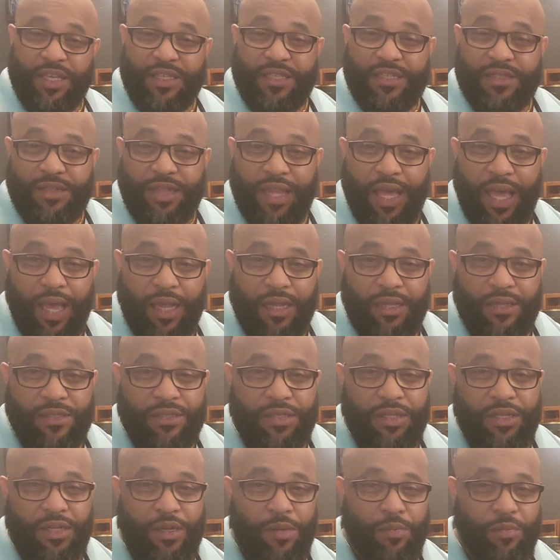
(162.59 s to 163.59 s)
is not
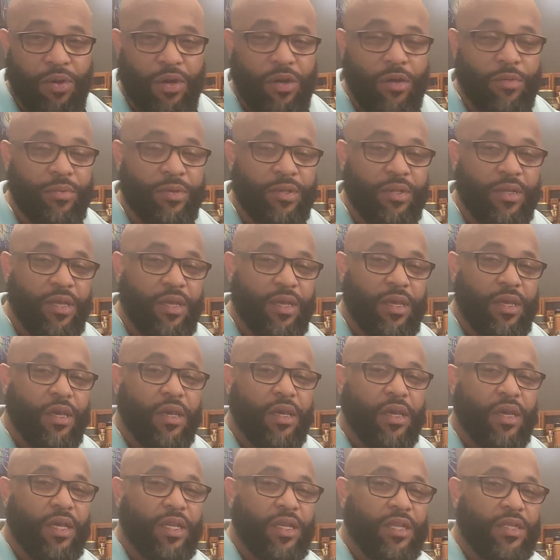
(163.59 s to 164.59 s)
considered a bourbon?
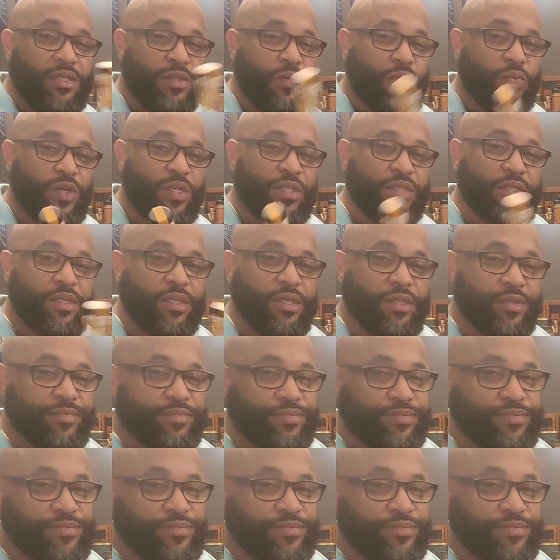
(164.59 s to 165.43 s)
It is a whiskey.